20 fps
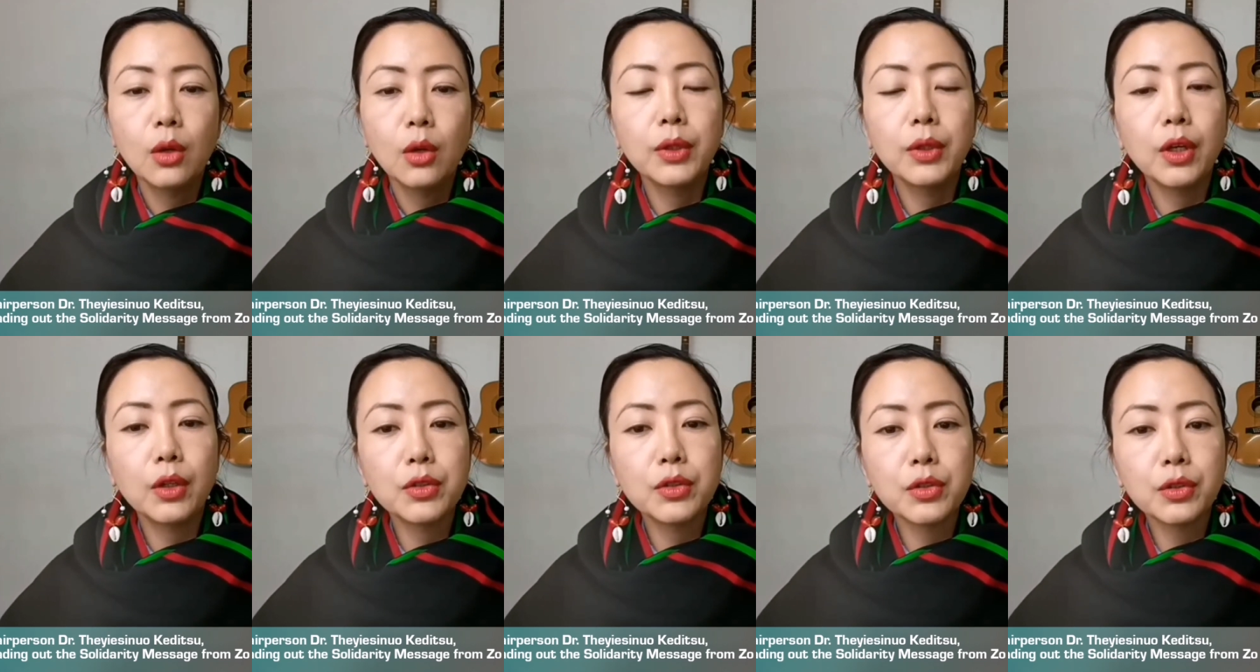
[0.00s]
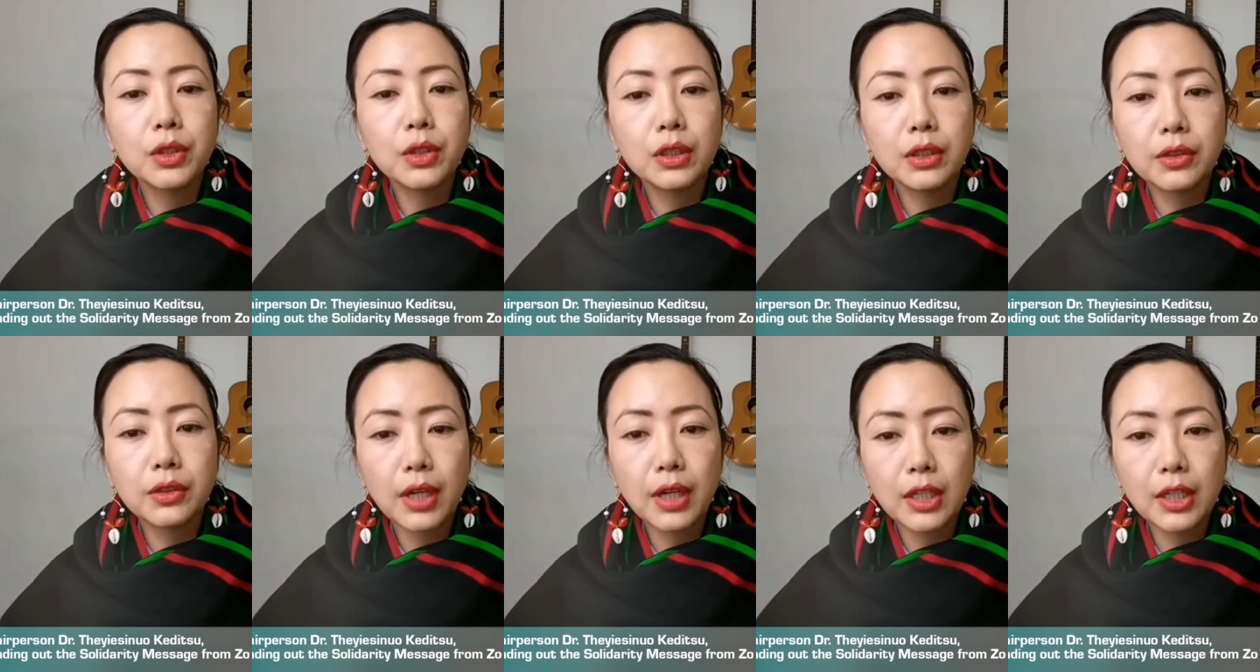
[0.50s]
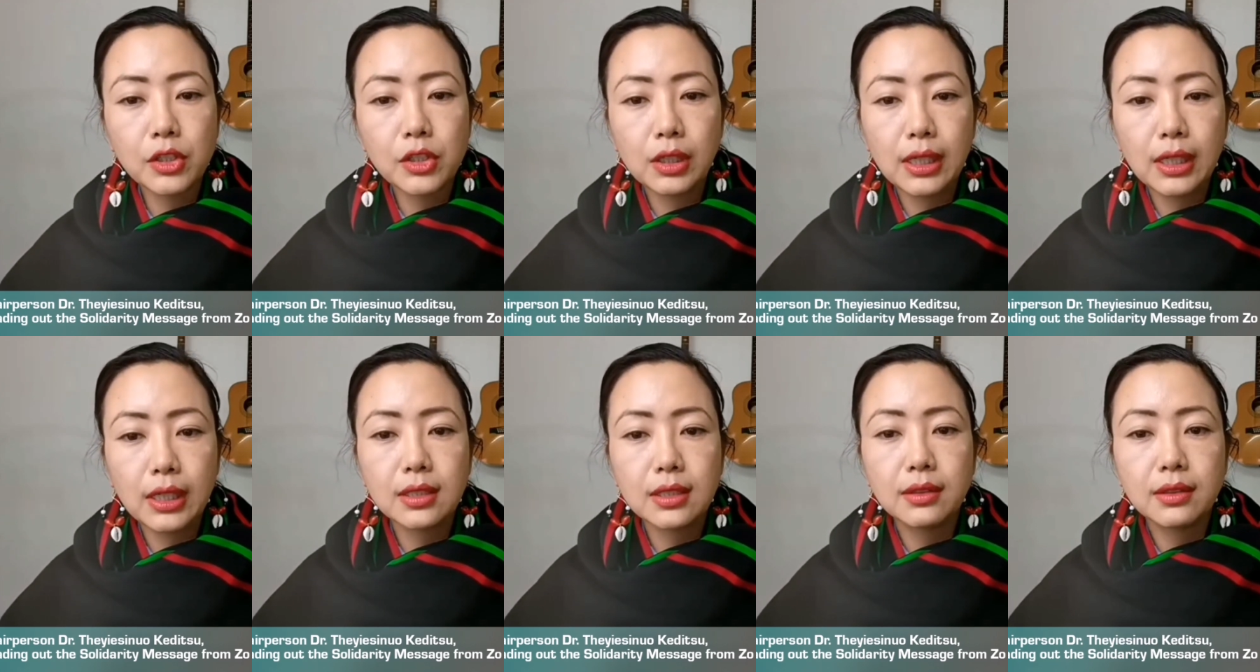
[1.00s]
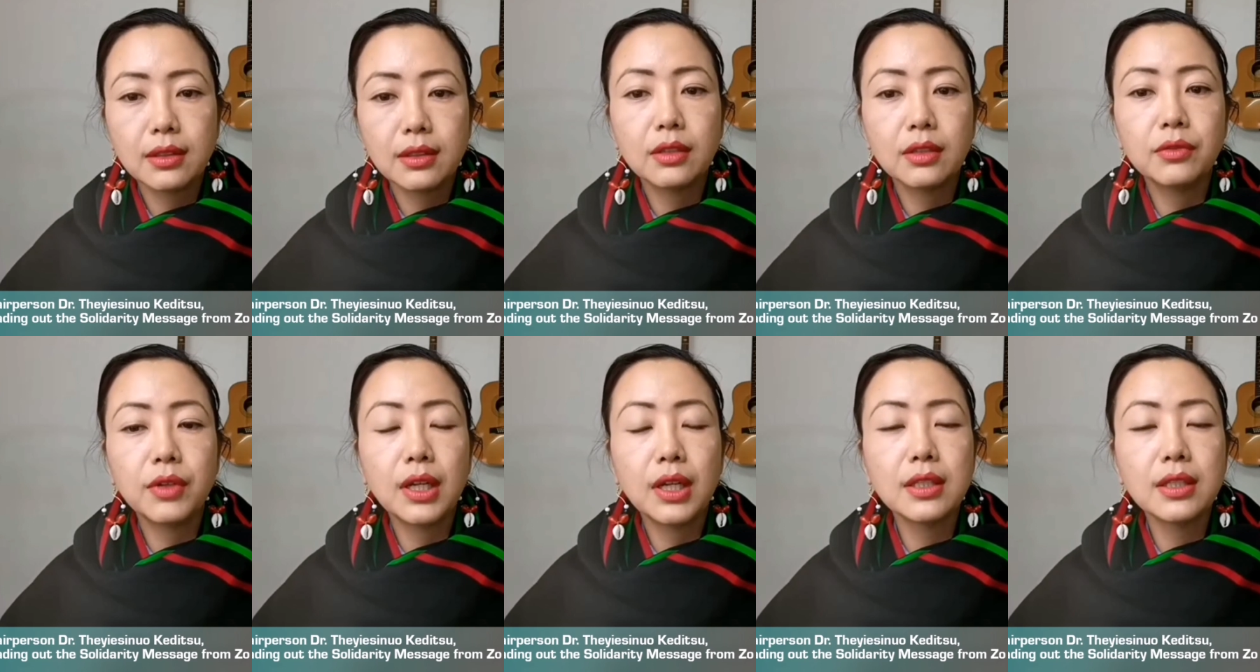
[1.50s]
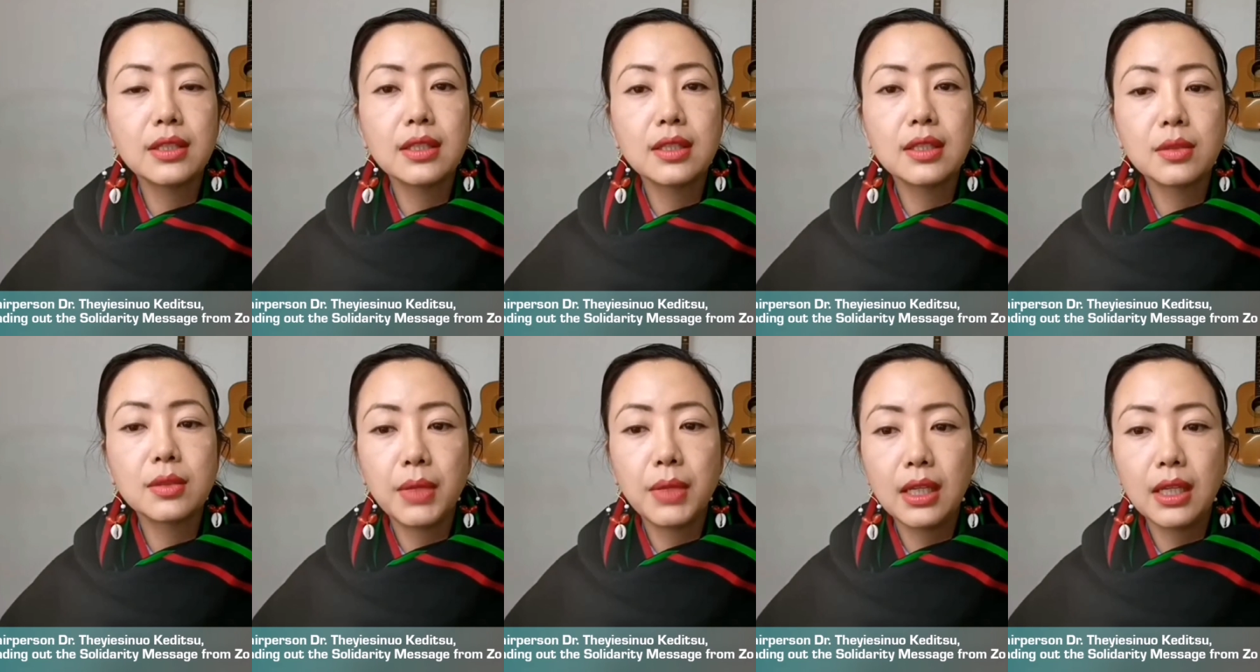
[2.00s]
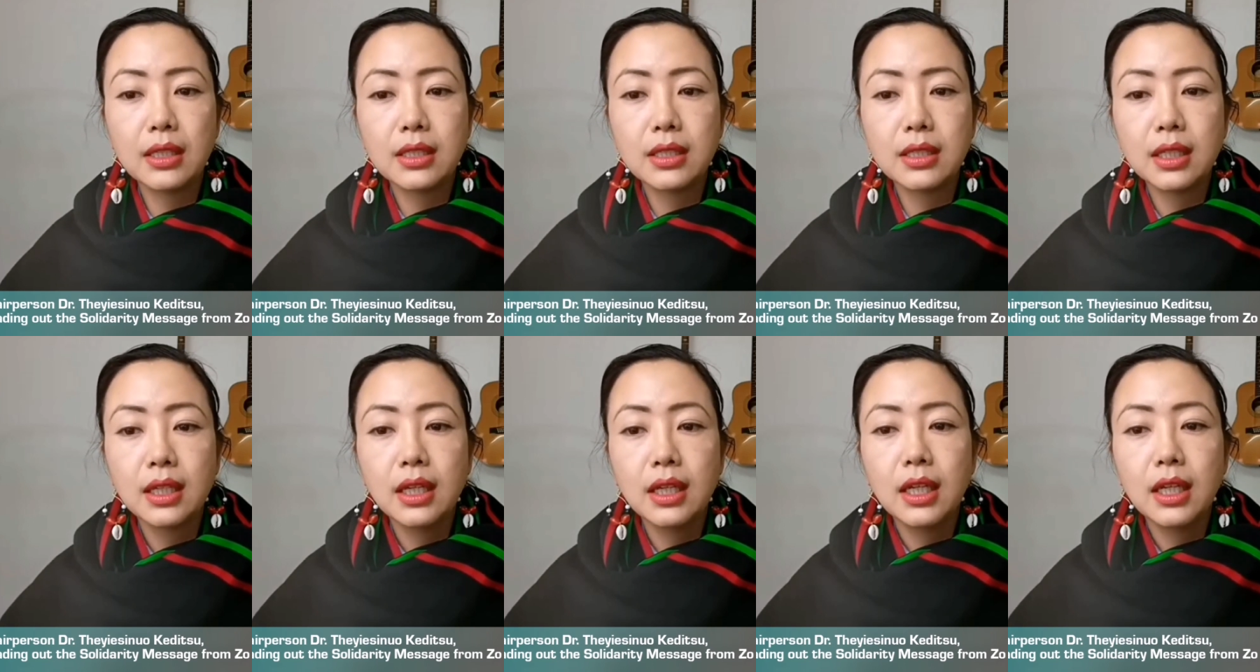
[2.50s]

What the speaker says: We also congratulate the advances made